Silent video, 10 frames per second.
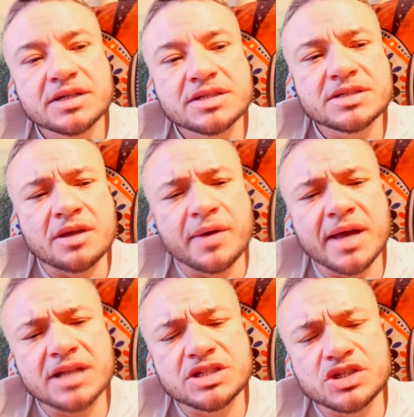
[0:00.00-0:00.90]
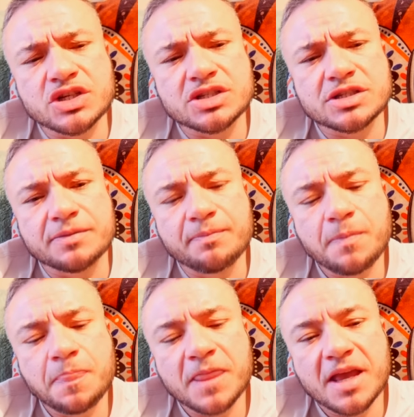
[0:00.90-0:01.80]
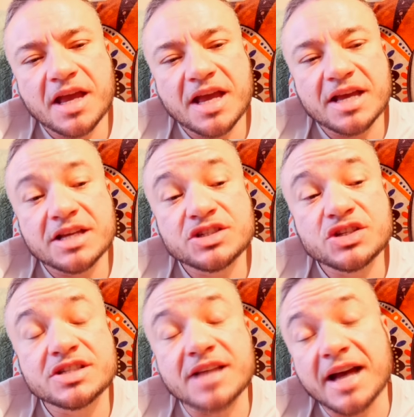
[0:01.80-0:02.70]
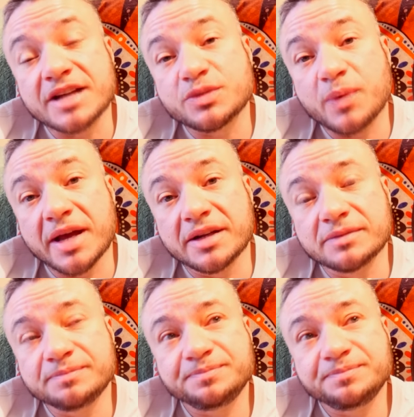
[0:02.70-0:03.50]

So it's just sad when,